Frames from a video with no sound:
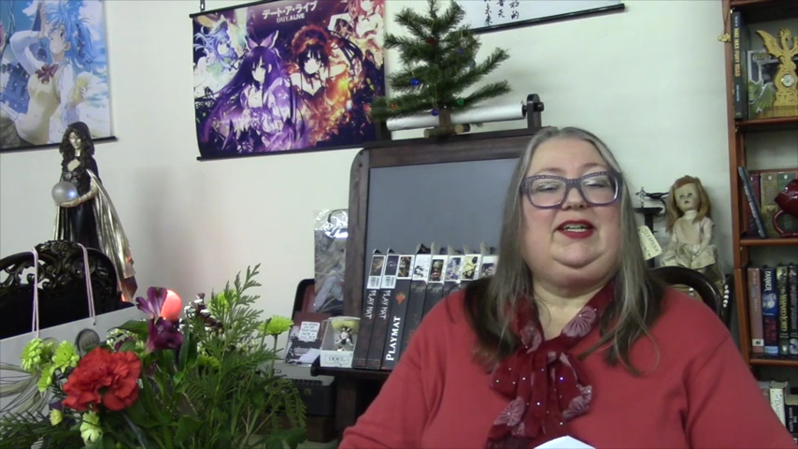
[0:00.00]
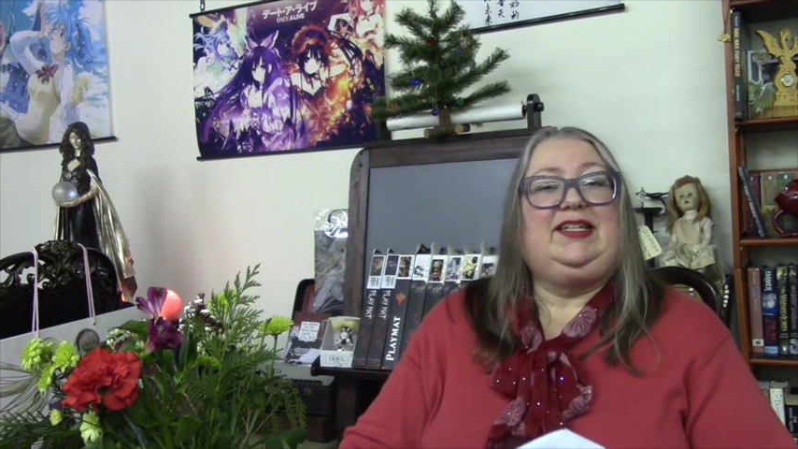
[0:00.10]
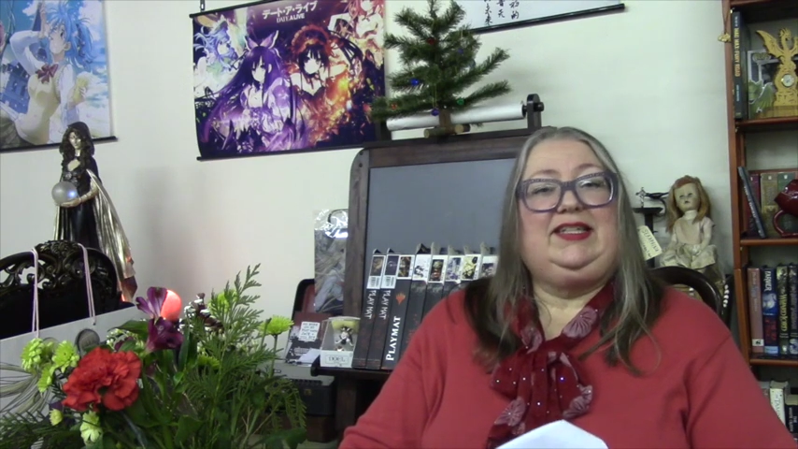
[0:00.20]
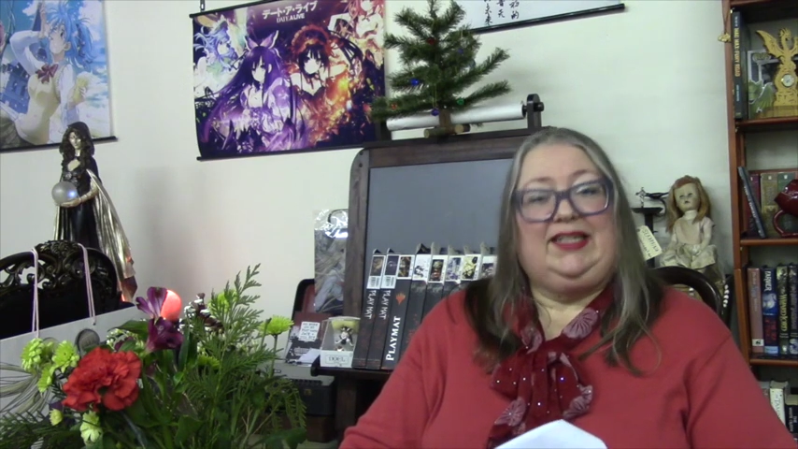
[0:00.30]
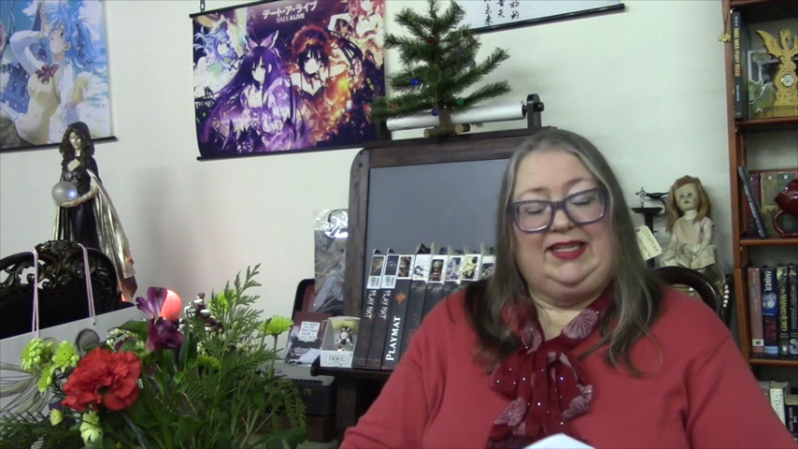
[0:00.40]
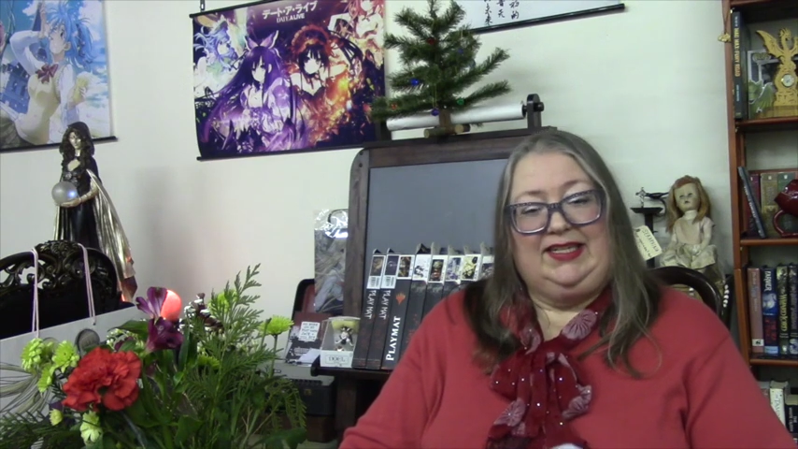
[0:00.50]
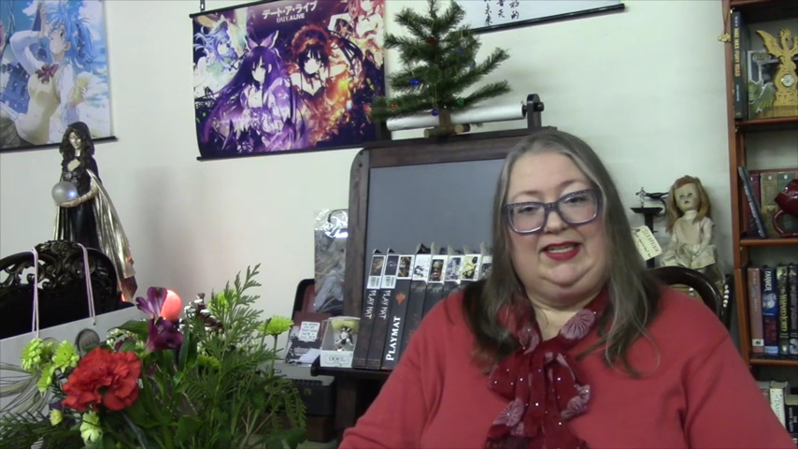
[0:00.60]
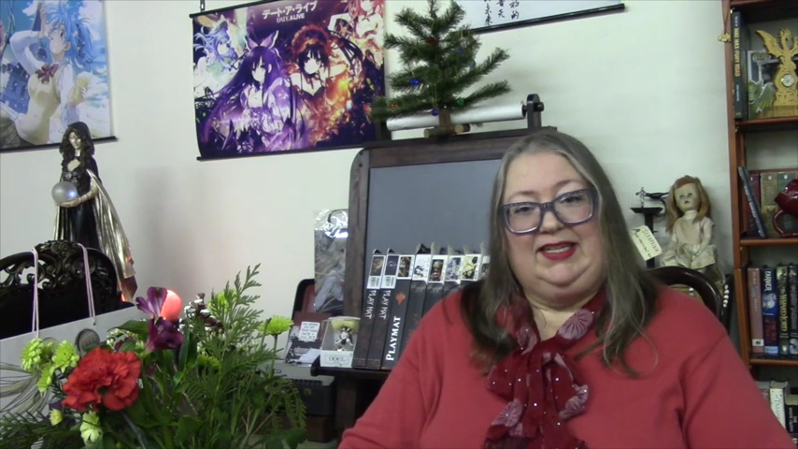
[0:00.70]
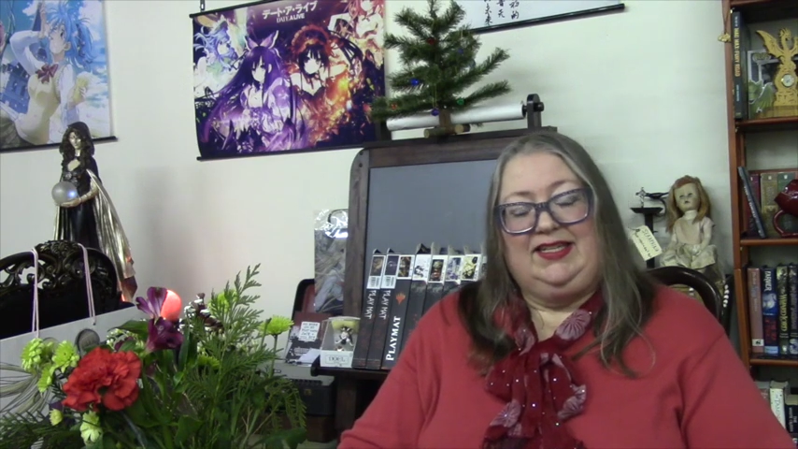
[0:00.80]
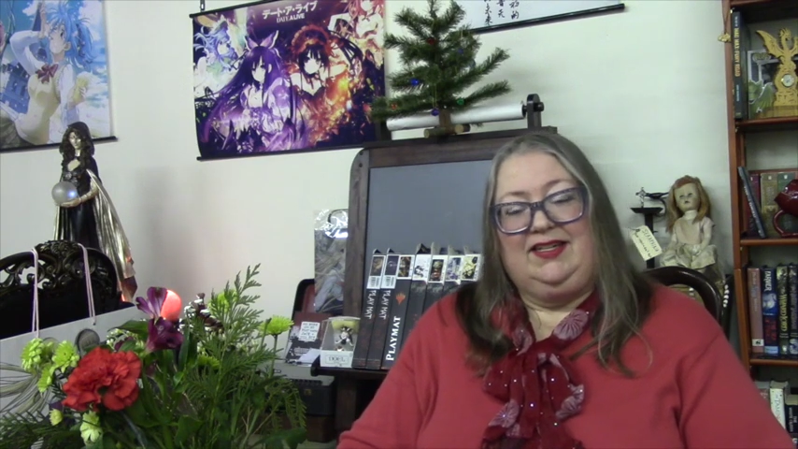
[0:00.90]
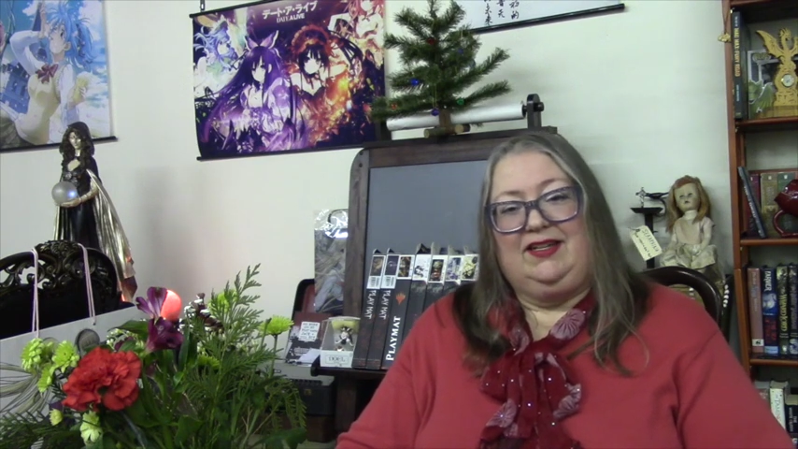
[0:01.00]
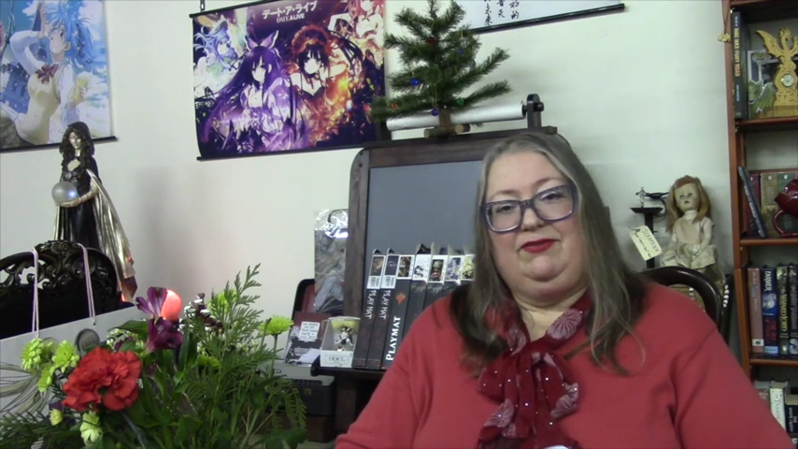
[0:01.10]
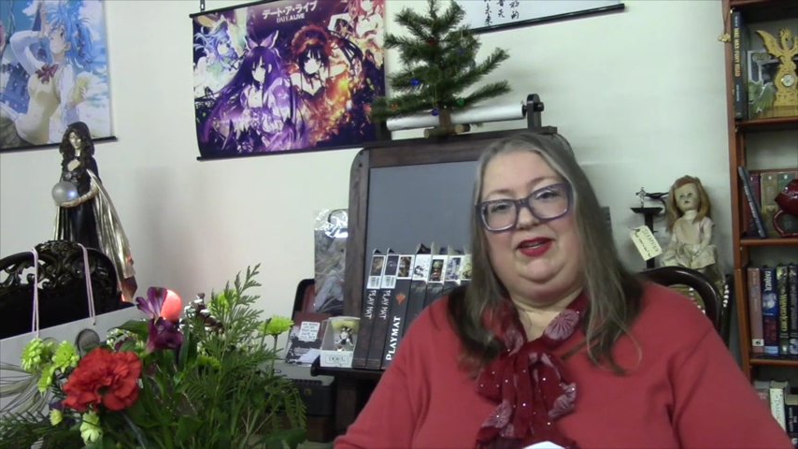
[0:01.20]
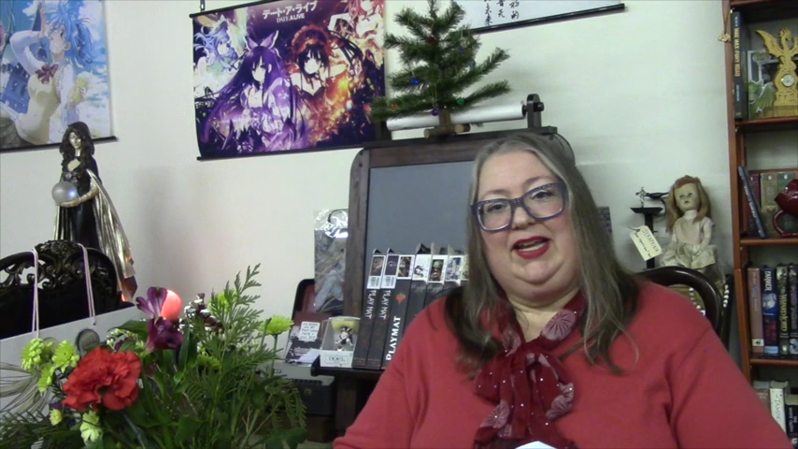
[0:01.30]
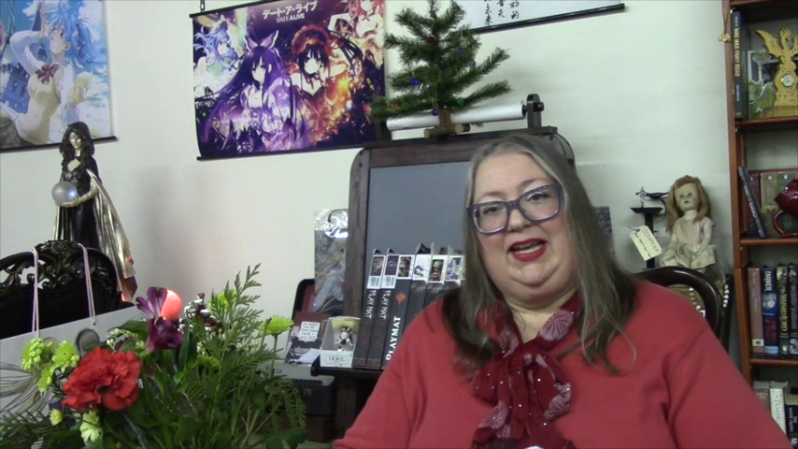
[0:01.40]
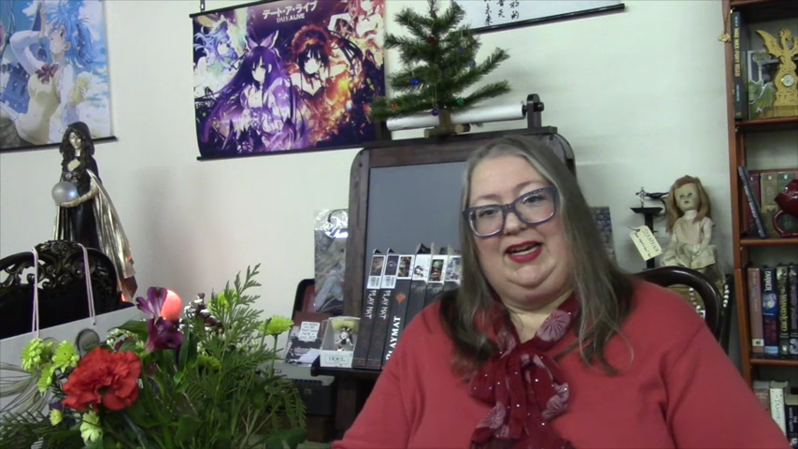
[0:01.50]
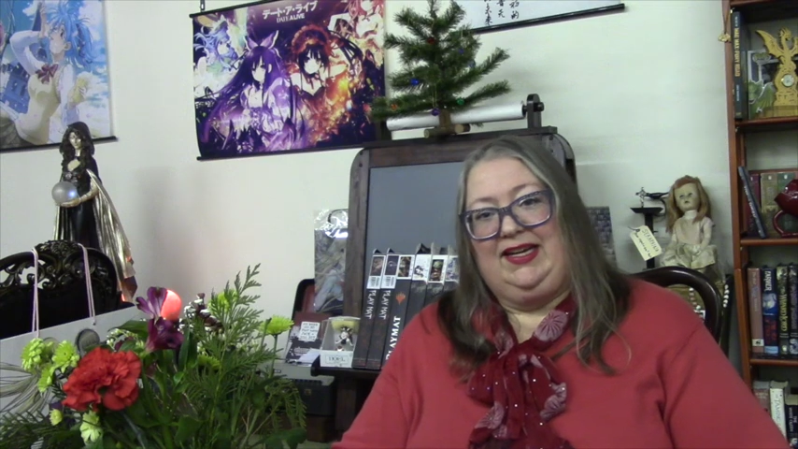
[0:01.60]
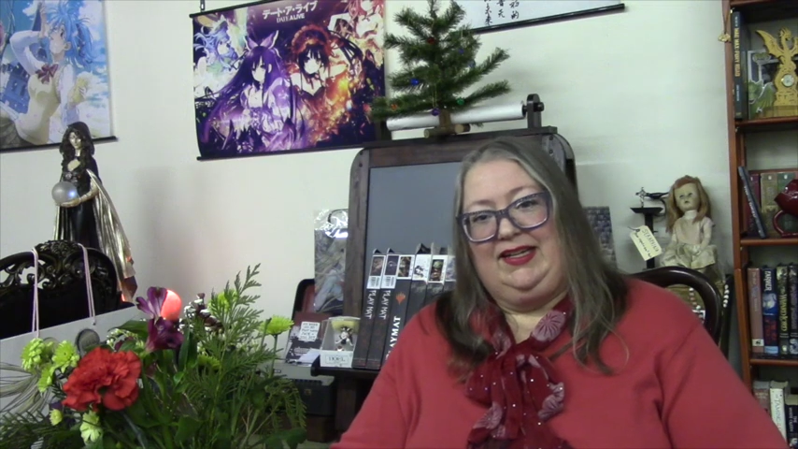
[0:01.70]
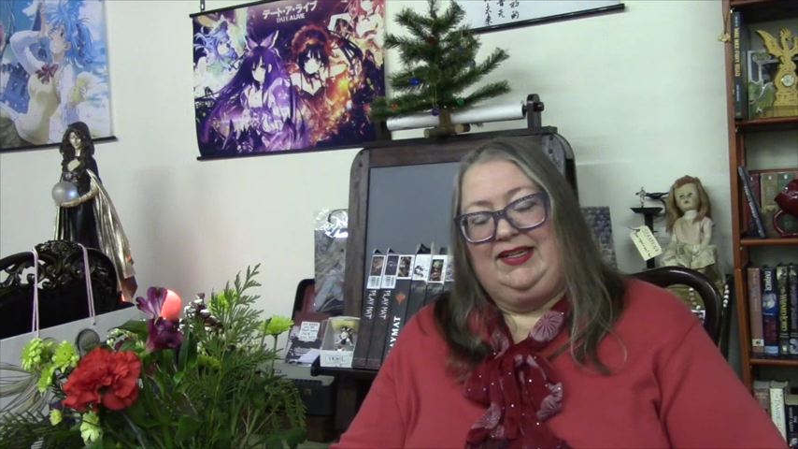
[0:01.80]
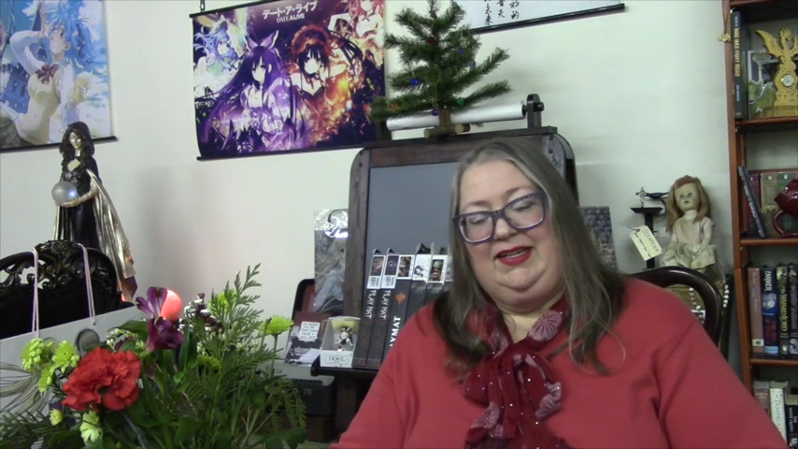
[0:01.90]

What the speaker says: citizens of Canada.